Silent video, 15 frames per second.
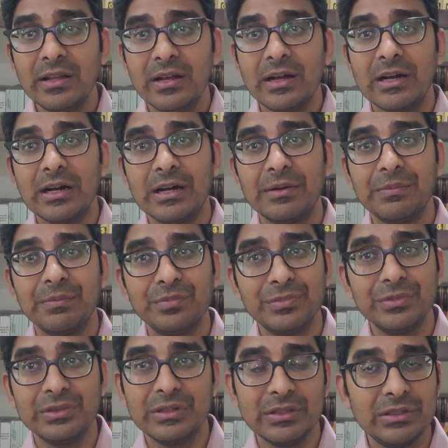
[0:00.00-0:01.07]

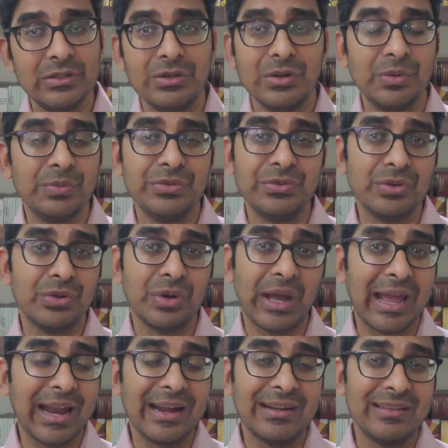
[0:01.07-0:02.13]
so,
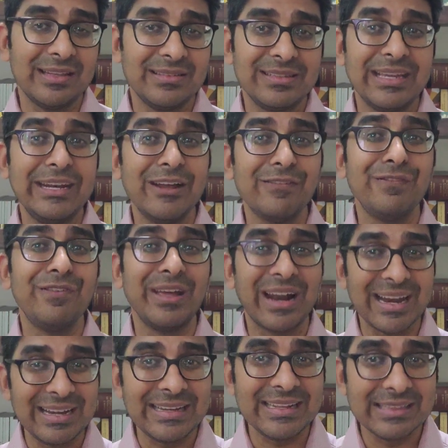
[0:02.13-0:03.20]
and there's enough
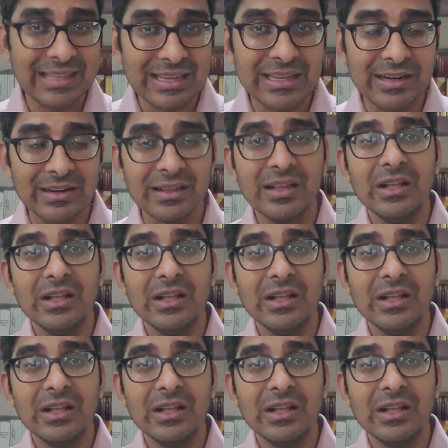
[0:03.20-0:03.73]
variety there,